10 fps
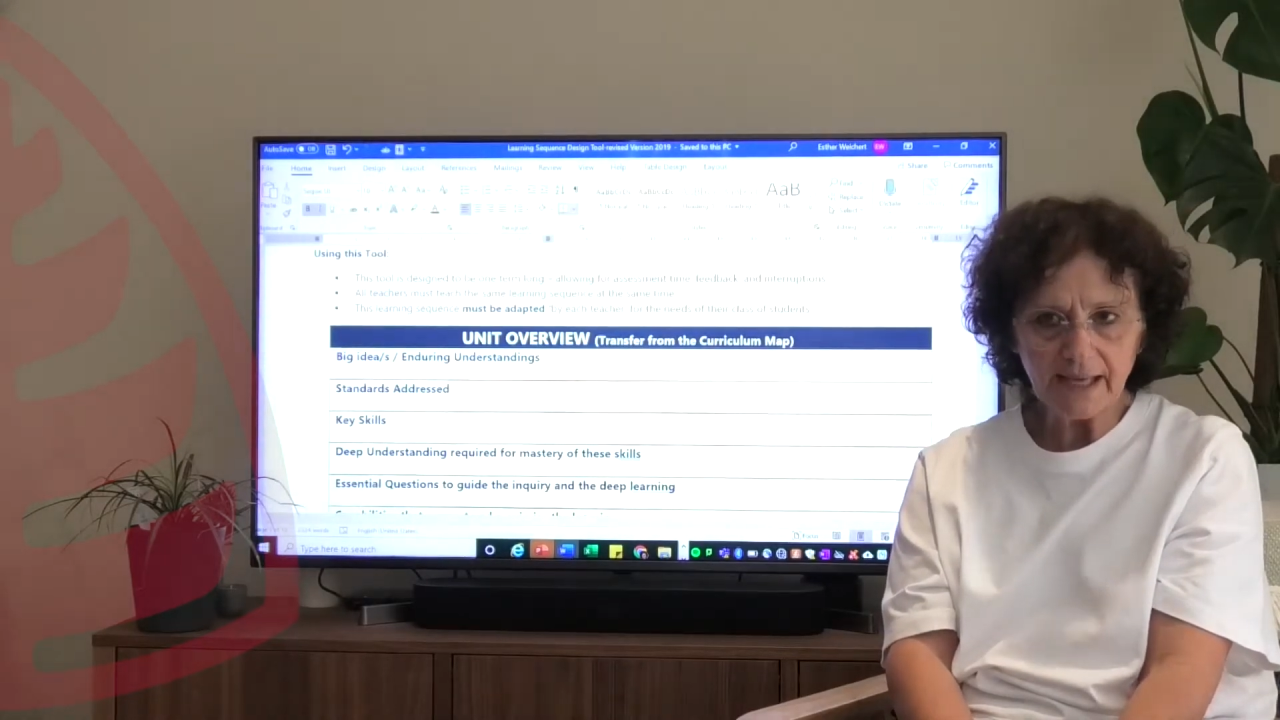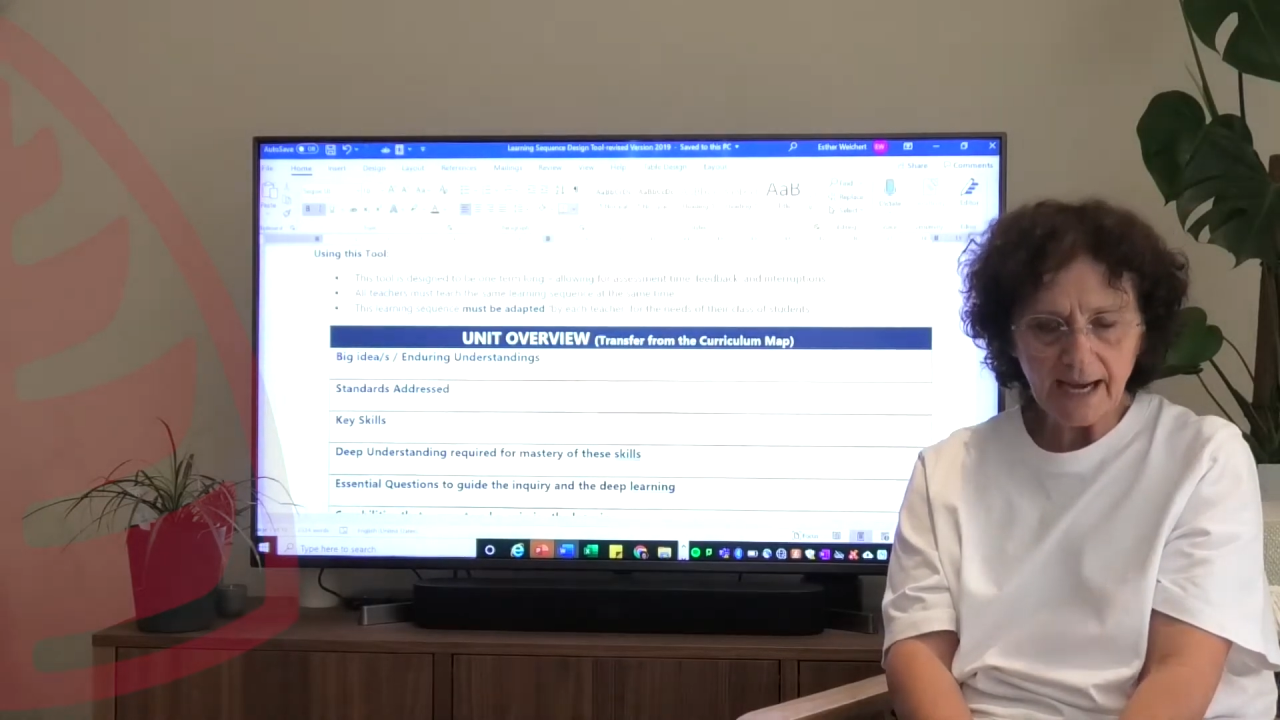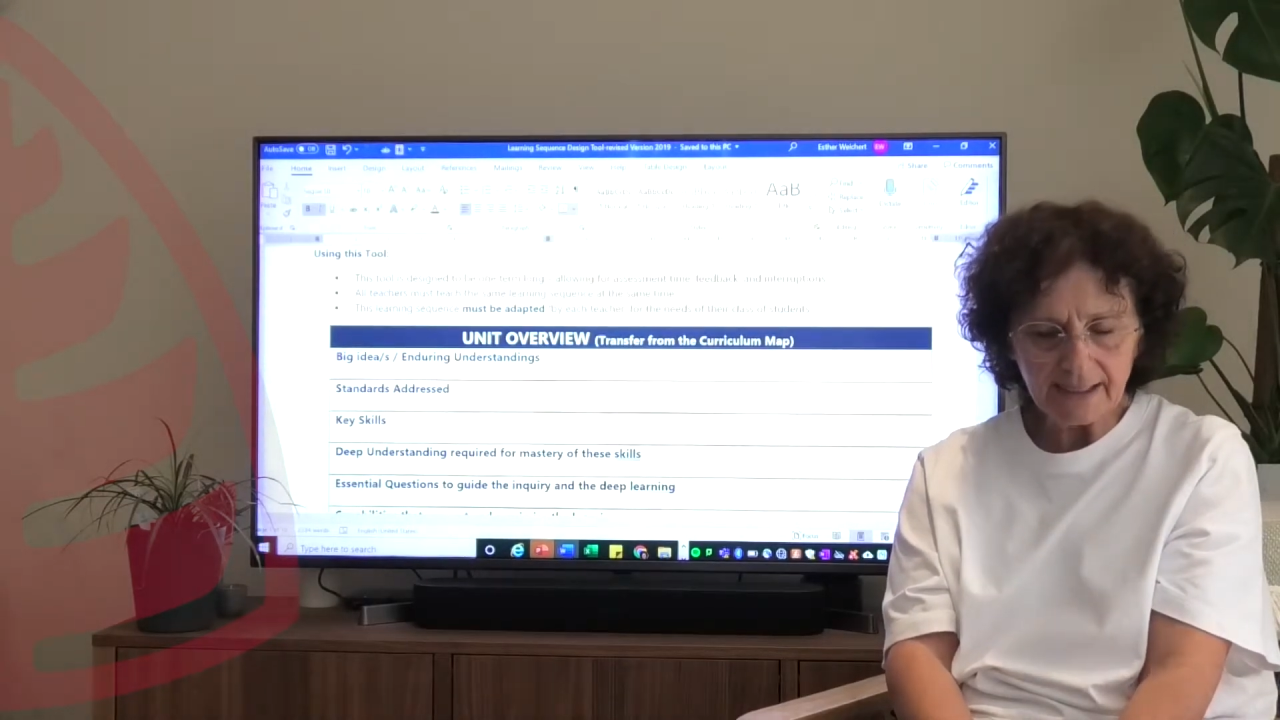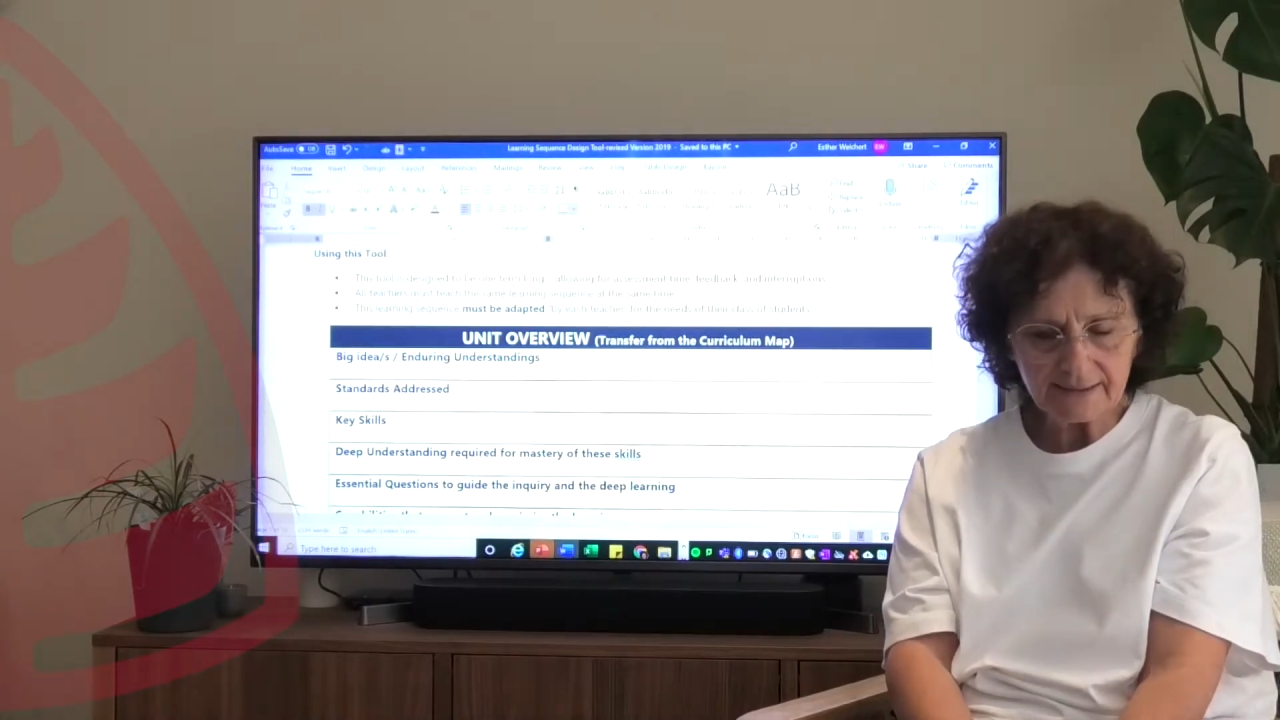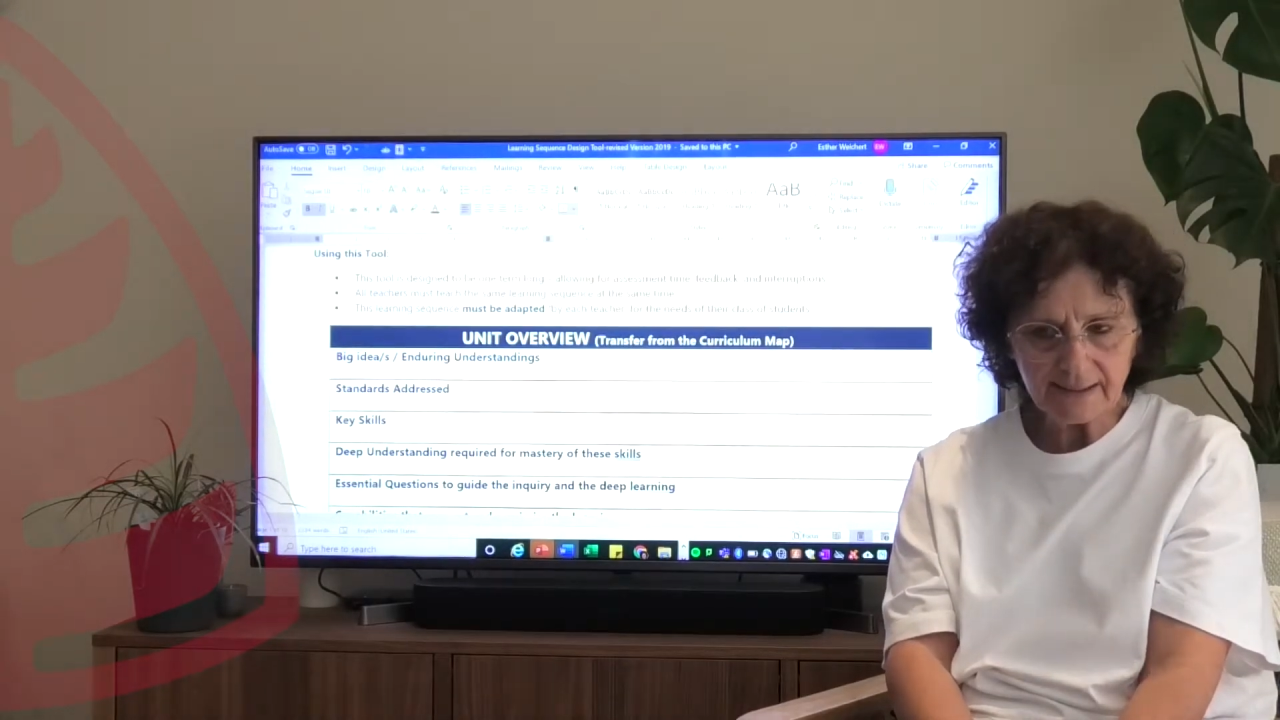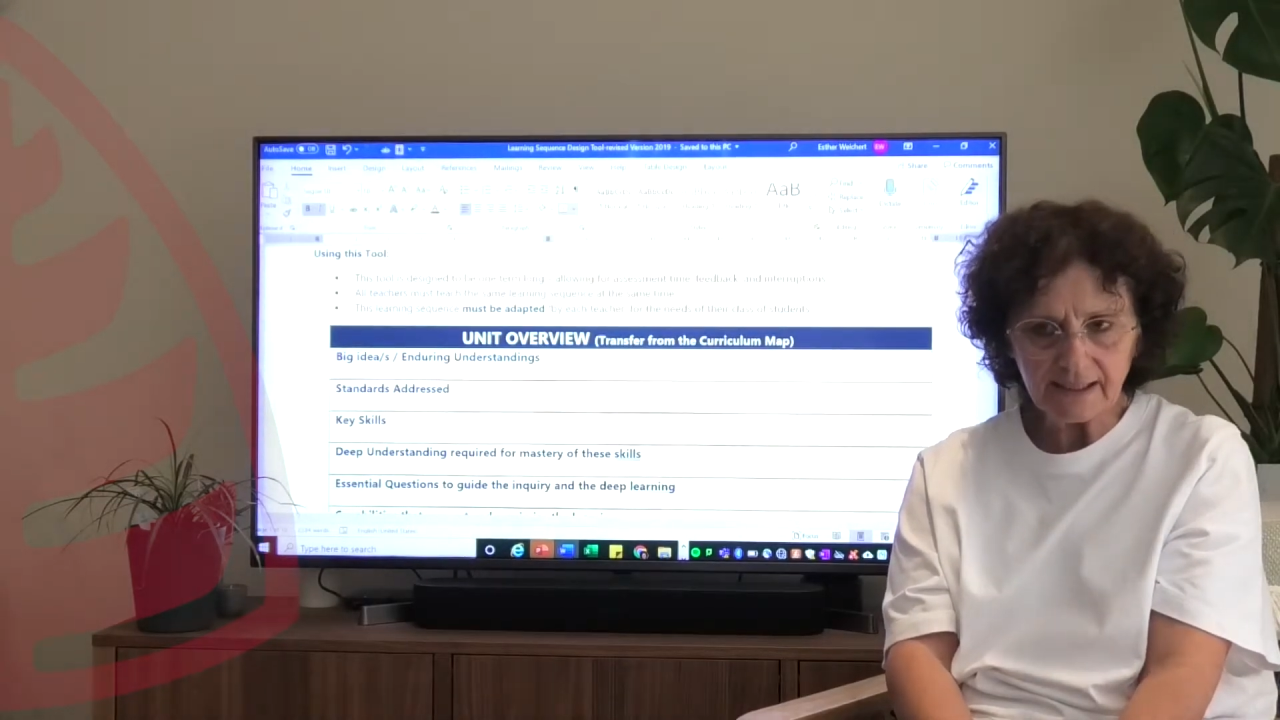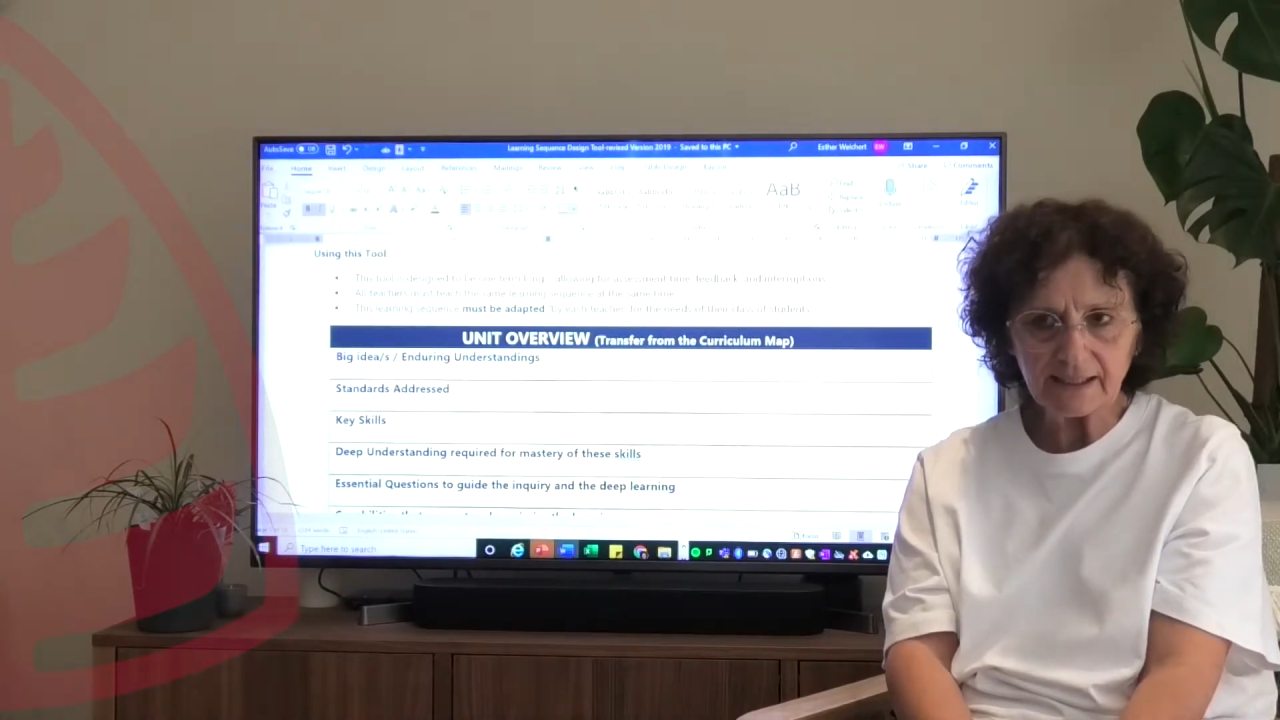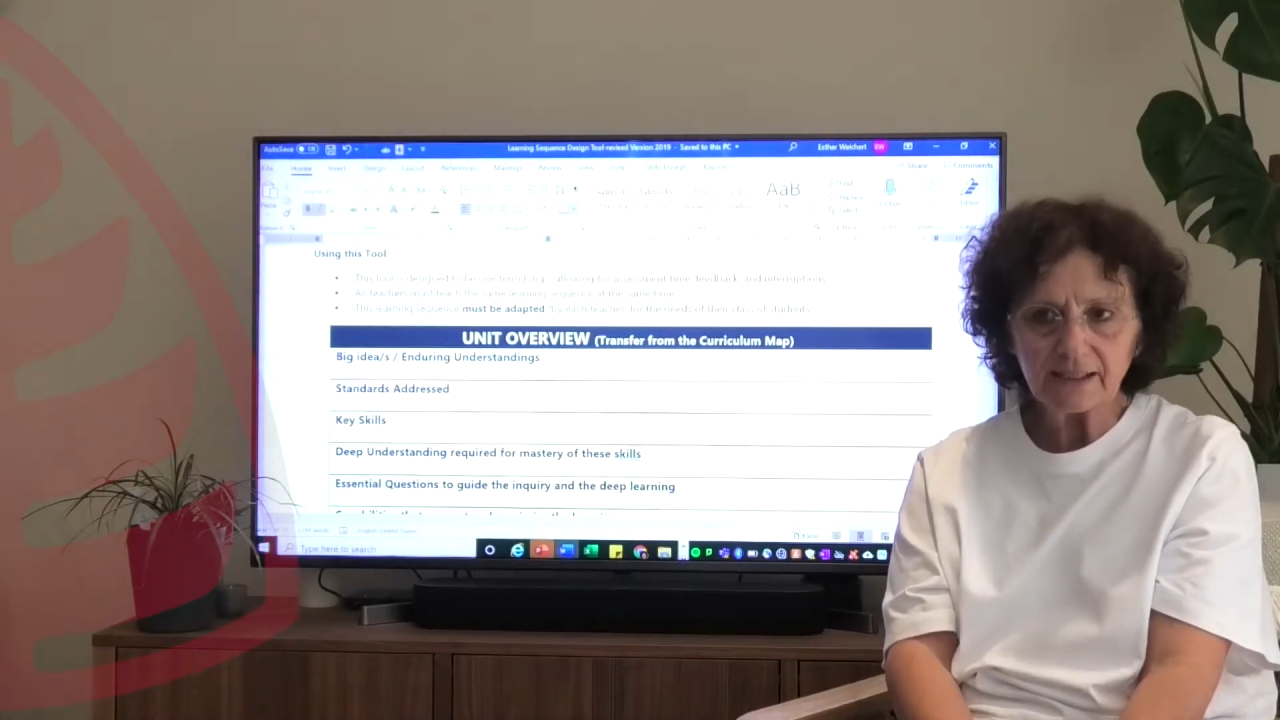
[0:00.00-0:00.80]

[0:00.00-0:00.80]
data